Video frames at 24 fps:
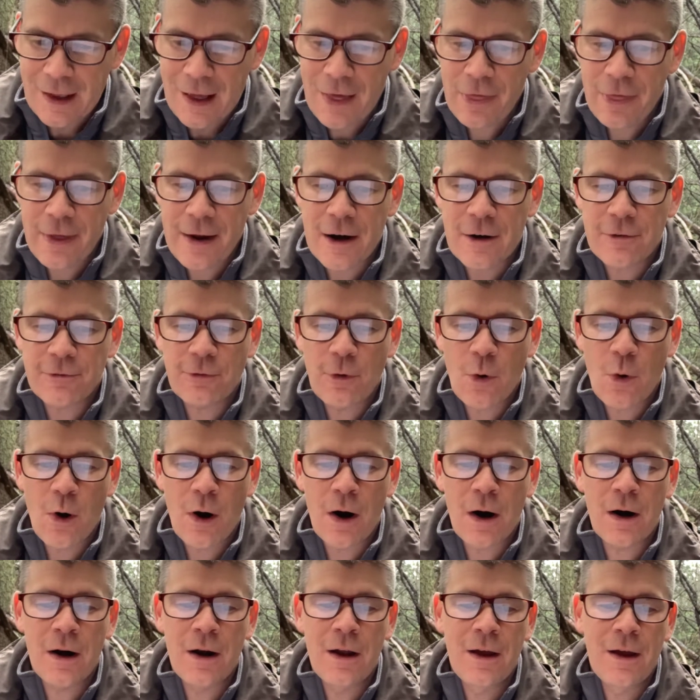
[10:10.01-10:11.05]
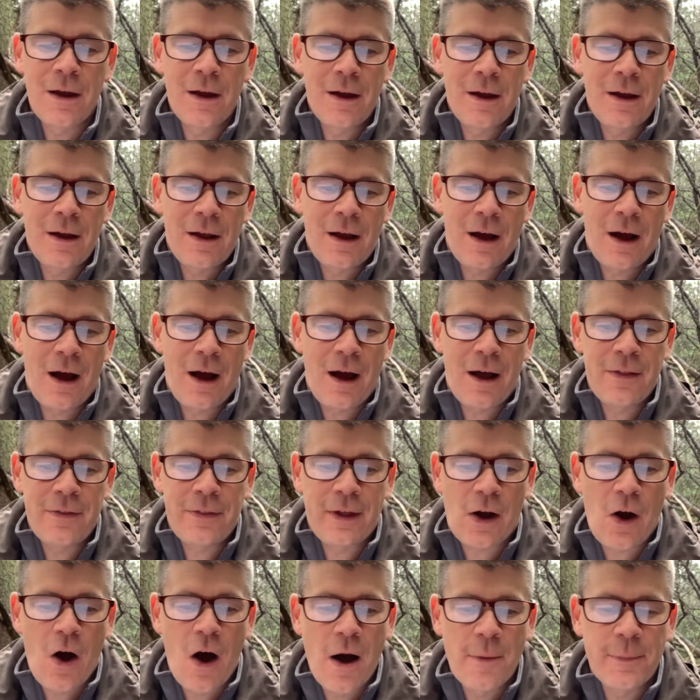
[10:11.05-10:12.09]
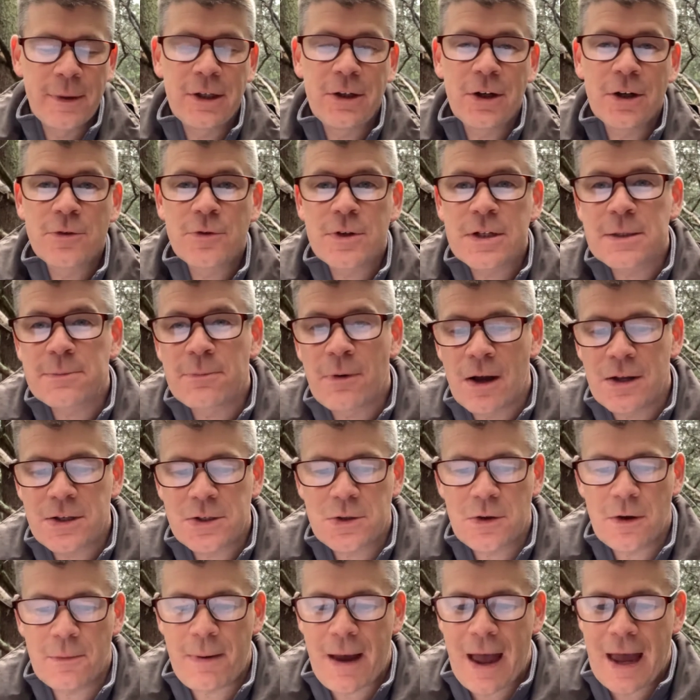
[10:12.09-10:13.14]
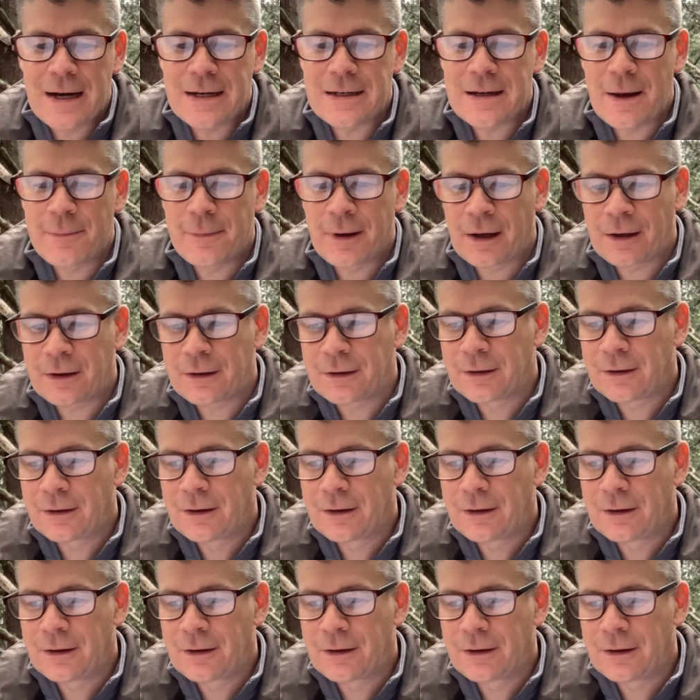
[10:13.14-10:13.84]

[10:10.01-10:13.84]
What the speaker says: therefore the common good response to a pandemic,